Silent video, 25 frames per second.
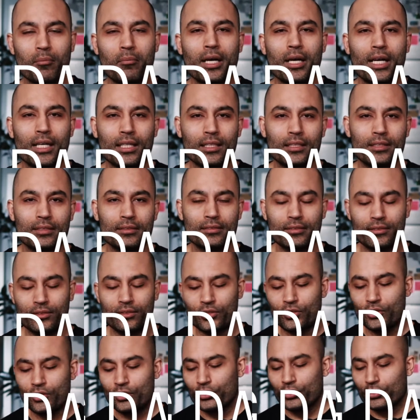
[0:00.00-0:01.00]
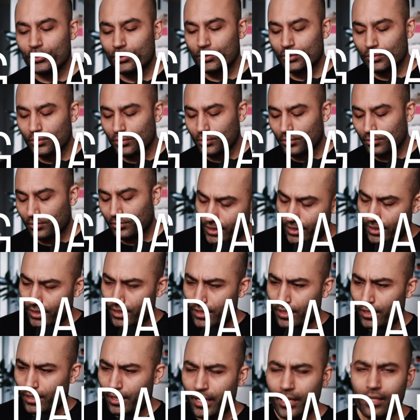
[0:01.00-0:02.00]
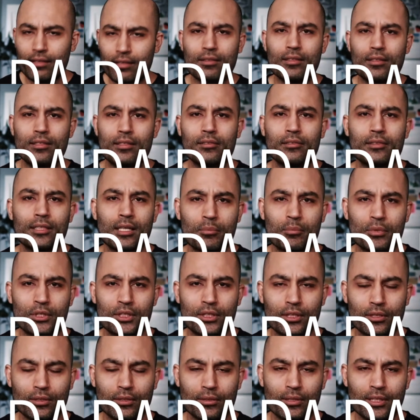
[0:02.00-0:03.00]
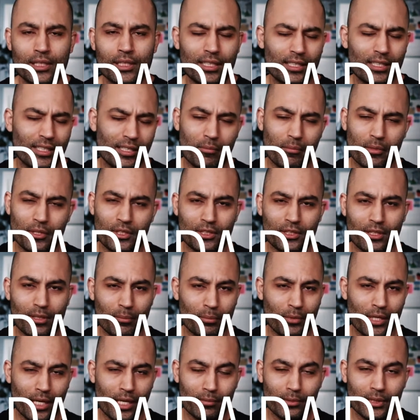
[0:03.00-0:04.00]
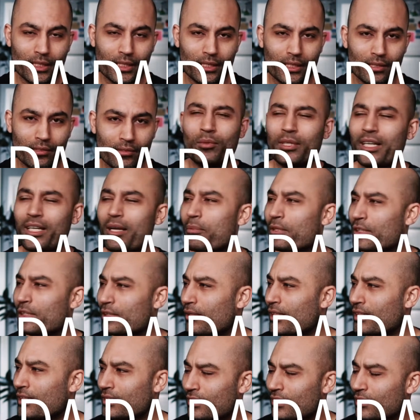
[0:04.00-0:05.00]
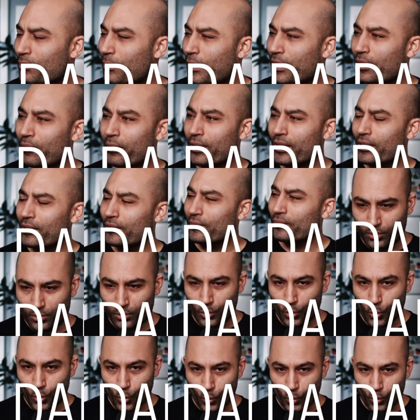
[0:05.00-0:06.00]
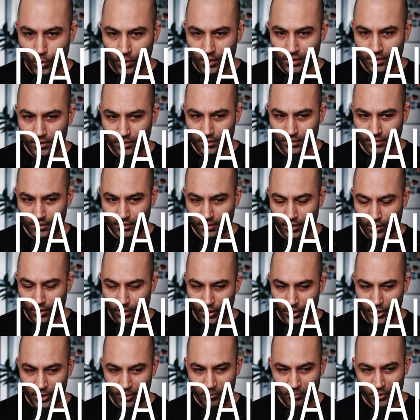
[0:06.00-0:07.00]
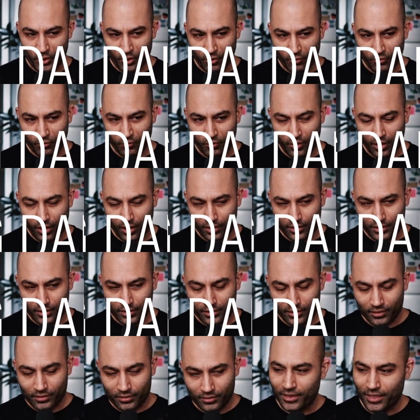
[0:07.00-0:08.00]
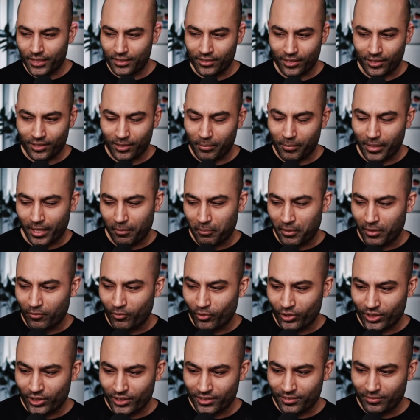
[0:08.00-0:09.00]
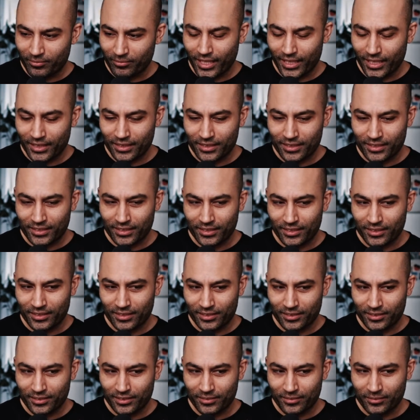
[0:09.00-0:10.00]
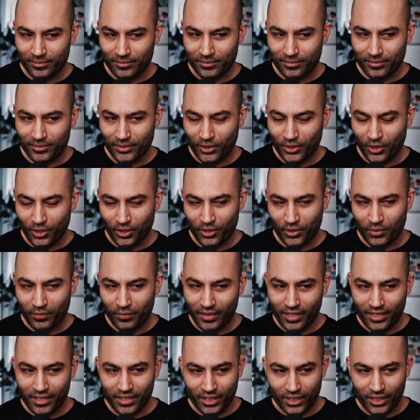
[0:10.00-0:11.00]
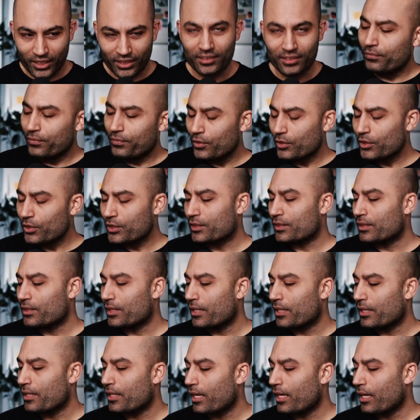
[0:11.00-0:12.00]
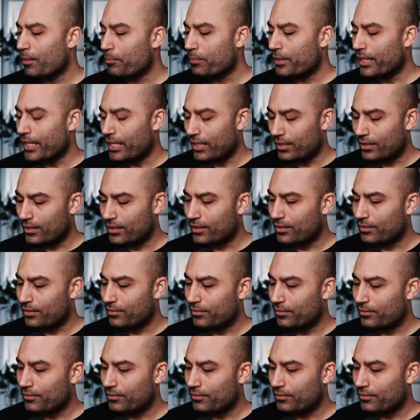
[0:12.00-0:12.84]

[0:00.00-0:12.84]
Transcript: back to the 8th episode. I think I'm going to stop counting. What episode is this, by the way? Luke, I am your father. That's not the Batman voice. That's Darth Vader. First update.